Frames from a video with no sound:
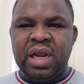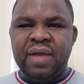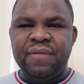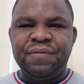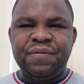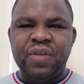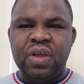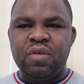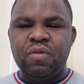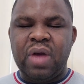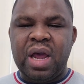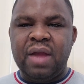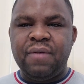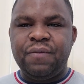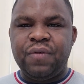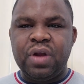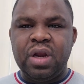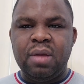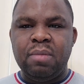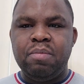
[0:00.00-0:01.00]
left and right
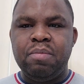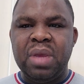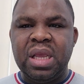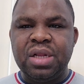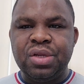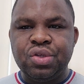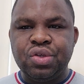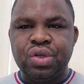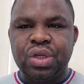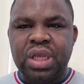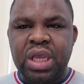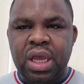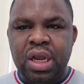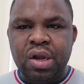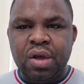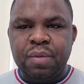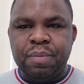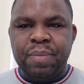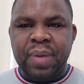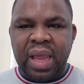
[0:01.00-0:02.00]
for the bills you
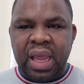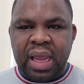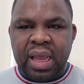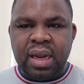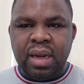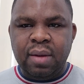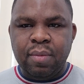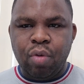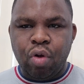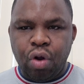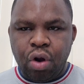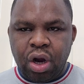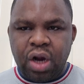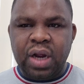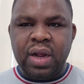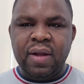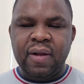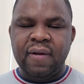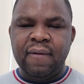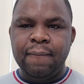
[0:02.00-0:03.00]
cannot pay anymore.